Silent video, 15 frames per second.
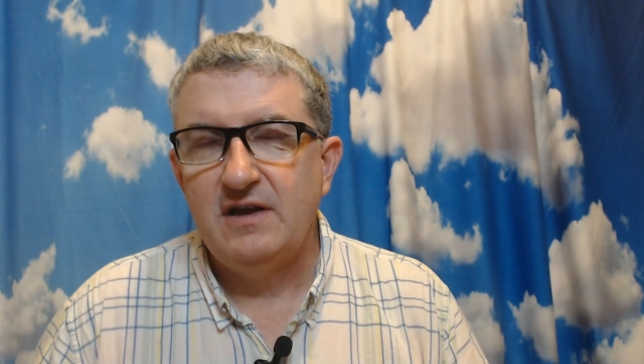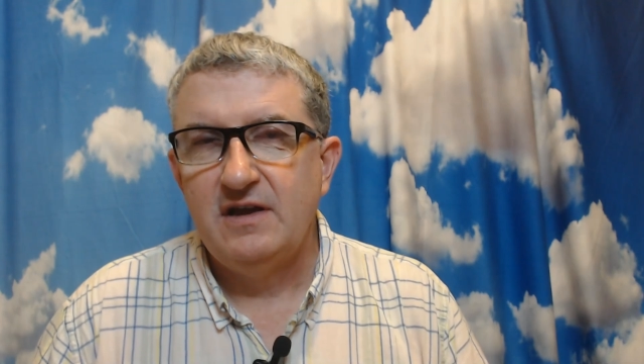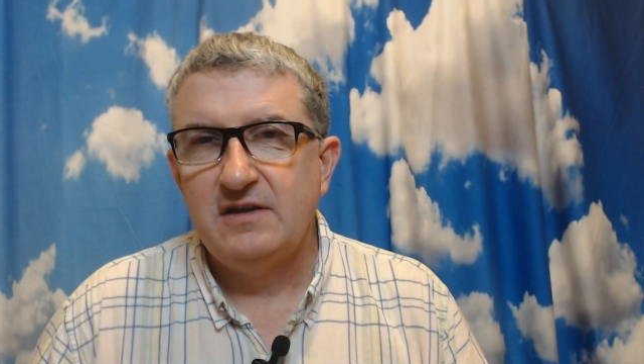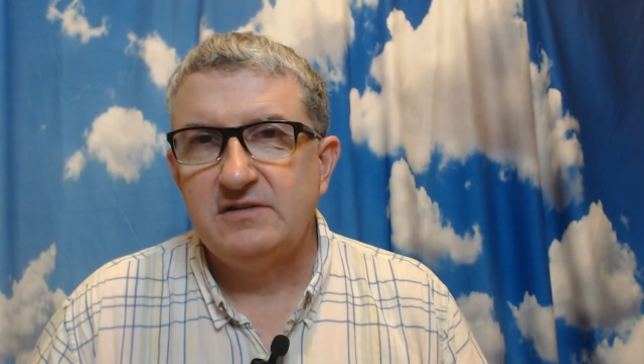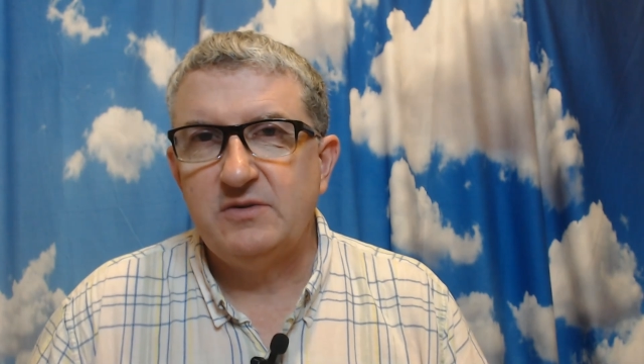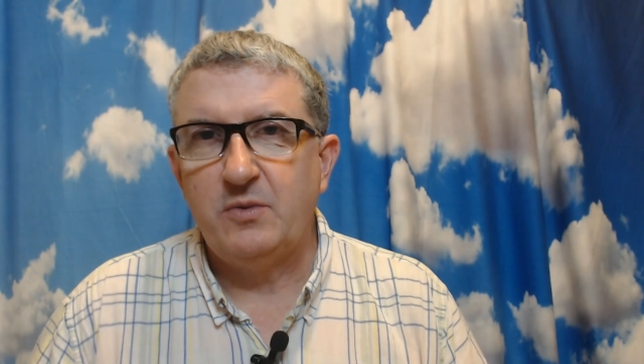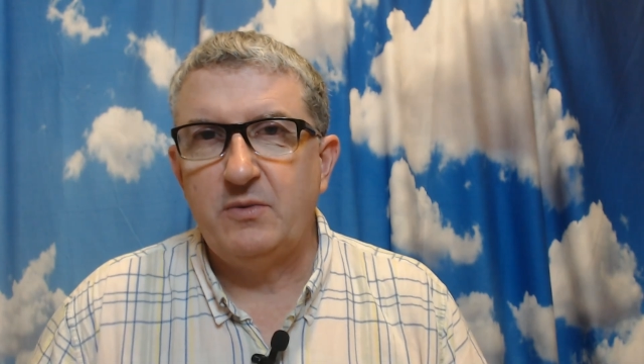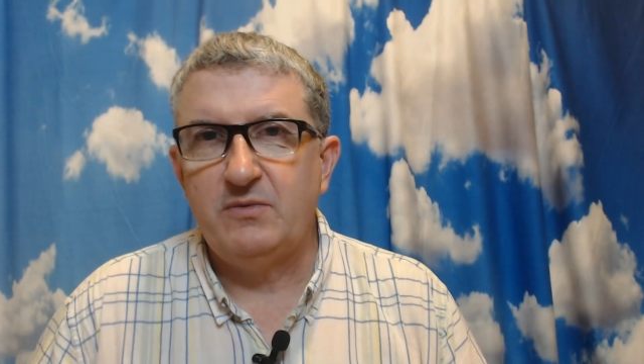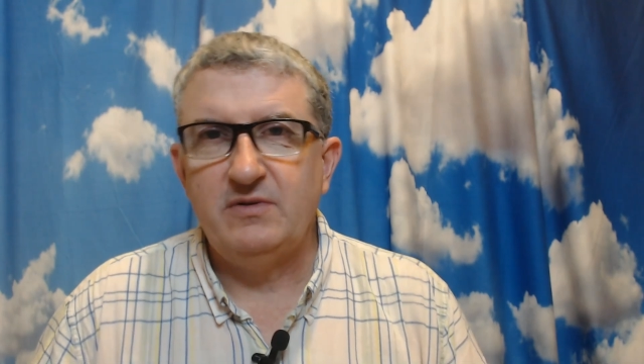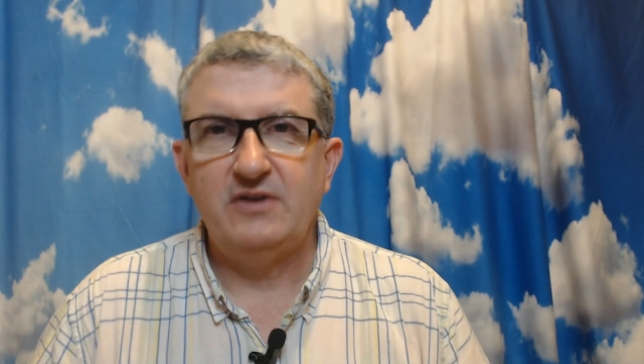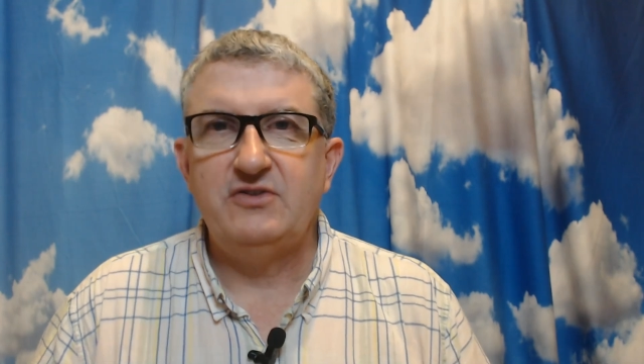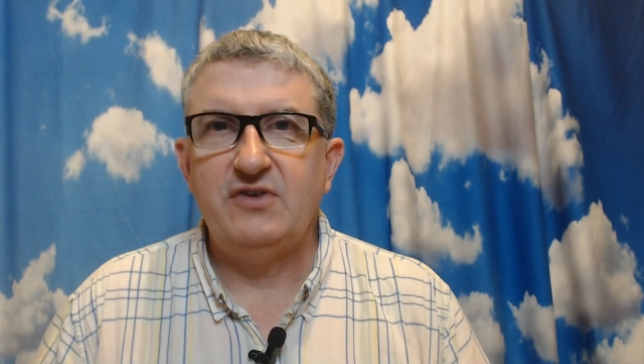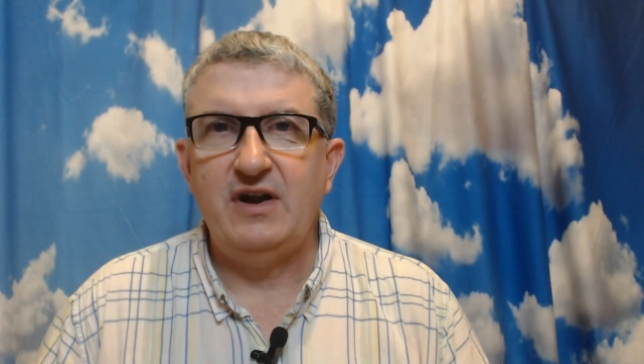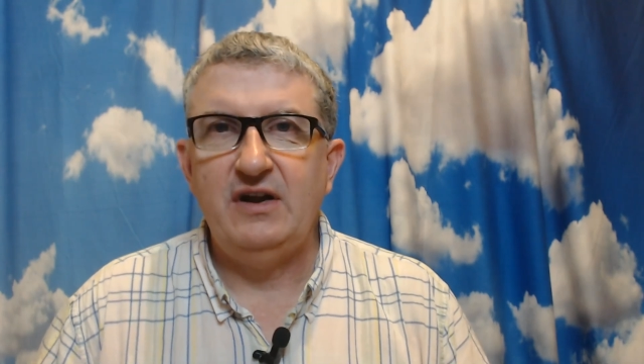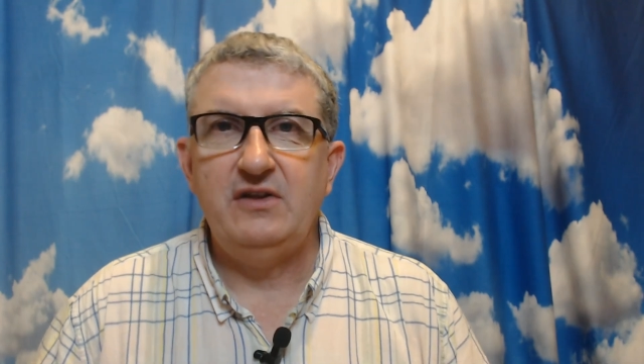So what we're really
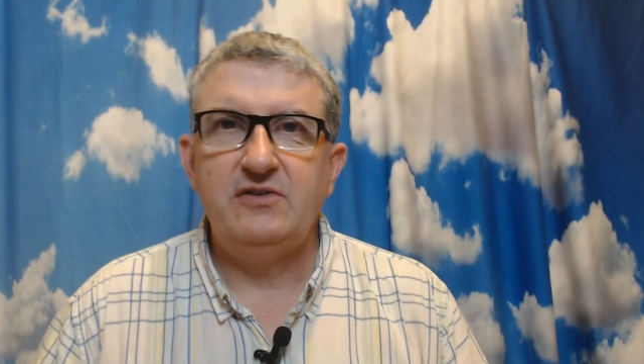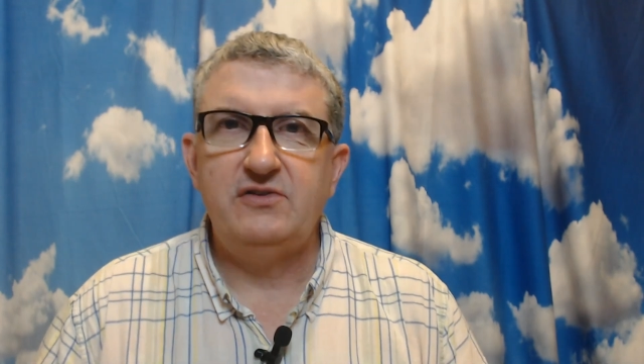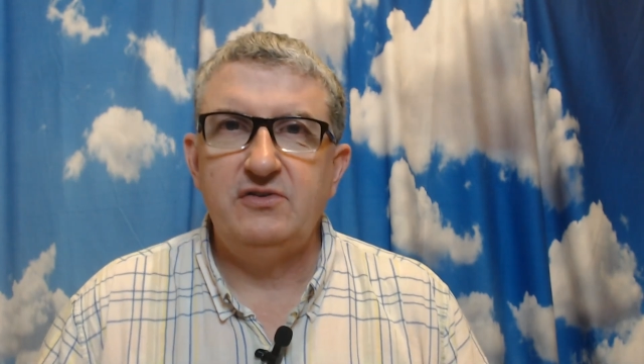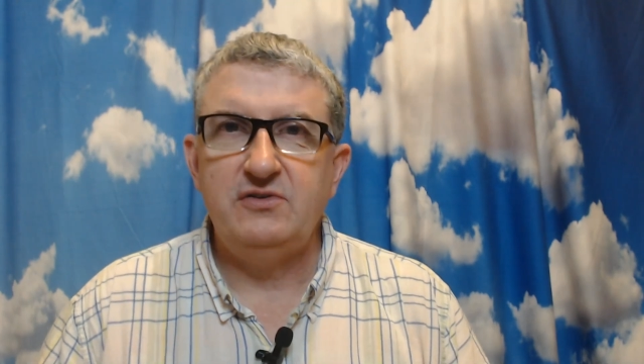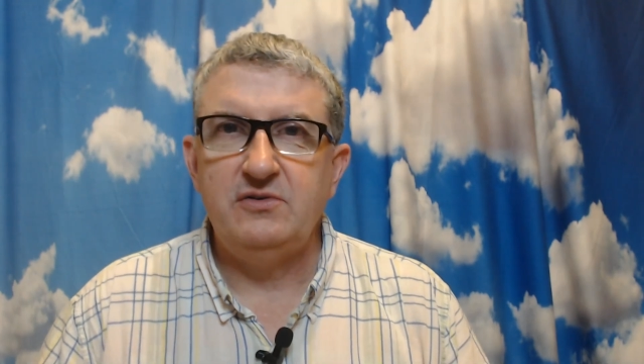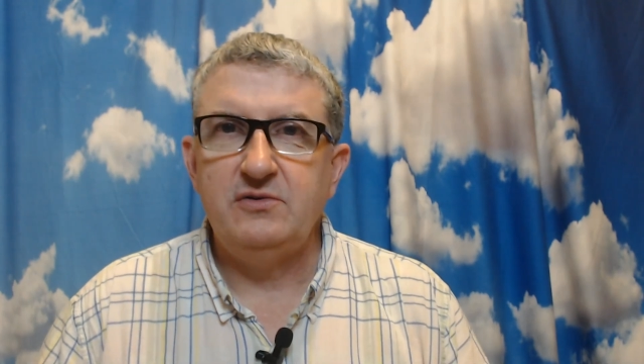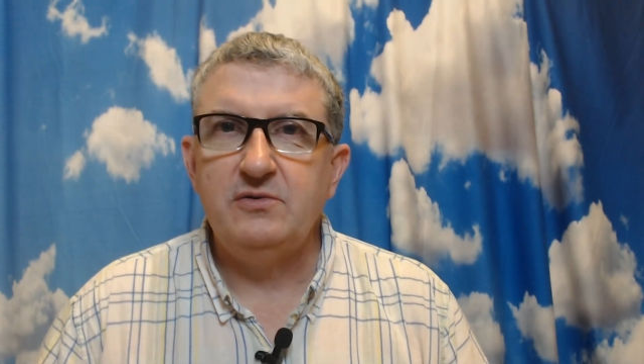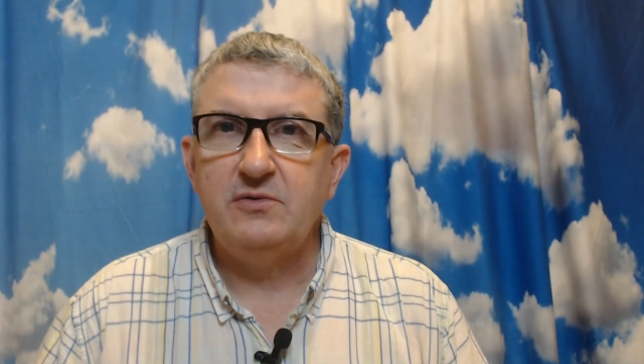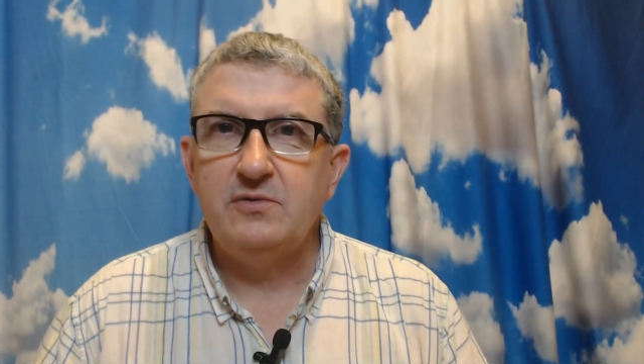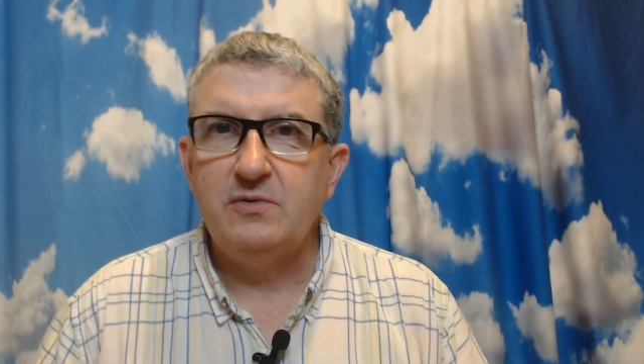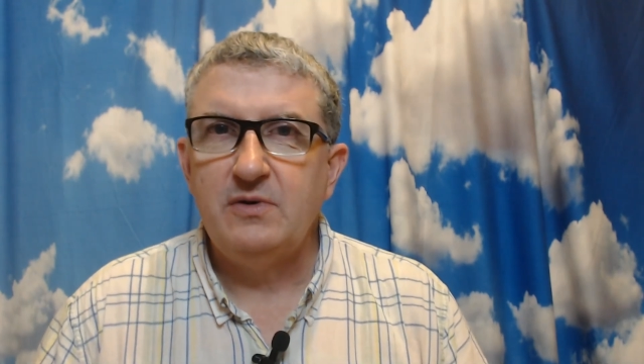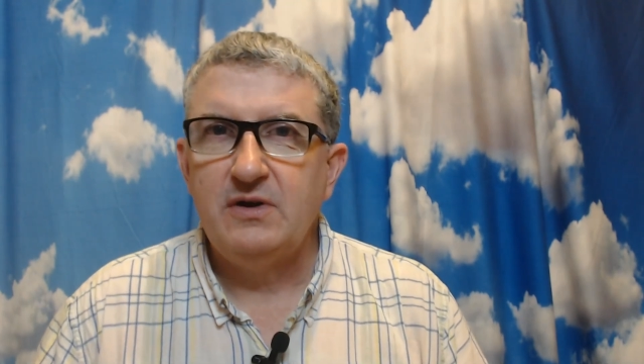trying to do